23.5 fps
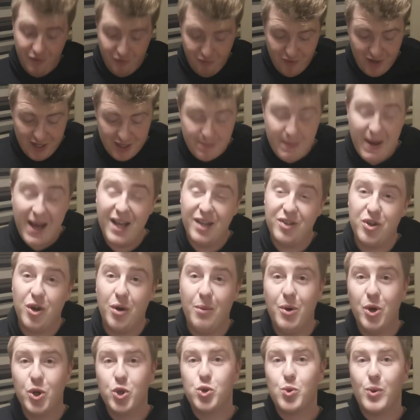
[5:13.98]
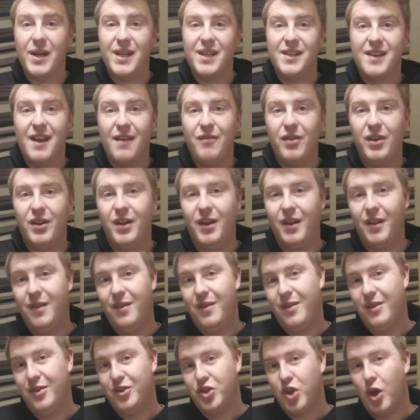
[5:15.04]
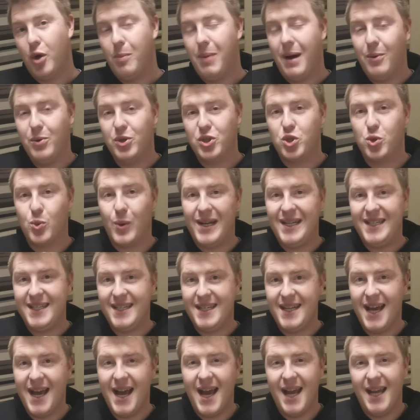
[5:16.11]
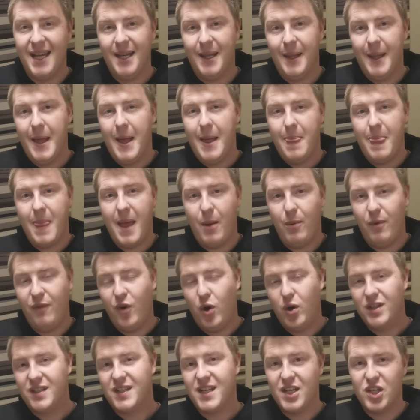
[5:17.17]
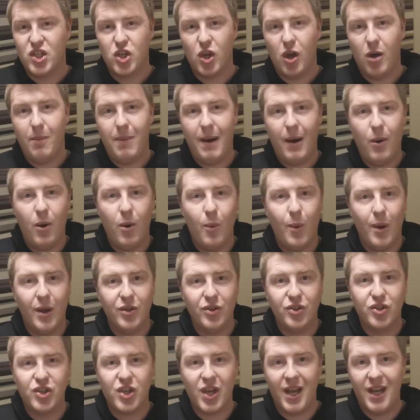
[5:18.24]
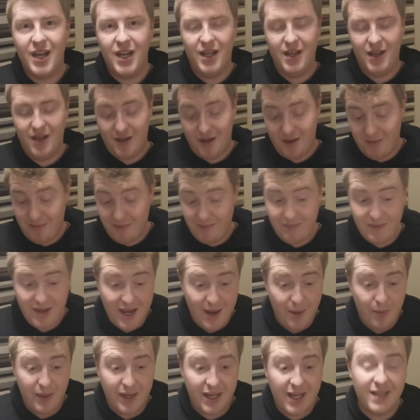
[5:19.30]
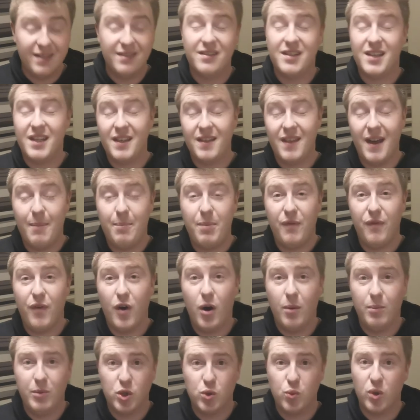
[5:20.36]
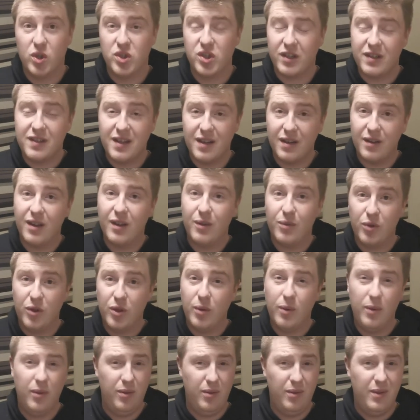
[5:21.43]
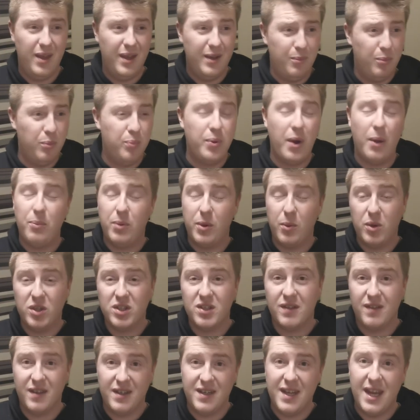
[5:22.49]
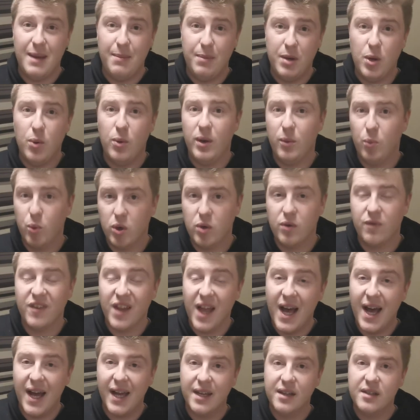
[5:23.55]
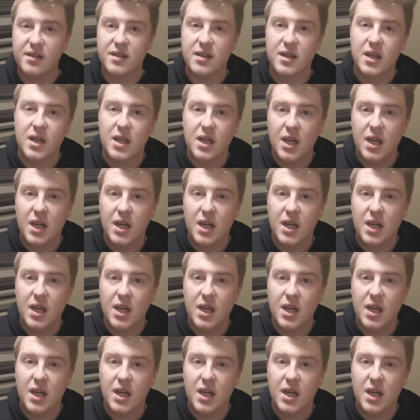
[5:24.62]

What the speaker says: Ritzmeier's almost 27. Solbauer's 29. Now, we've only seen Solbauer once, and yeah, we can see that performance wasn't... It probably wasn't the debut we would have liked.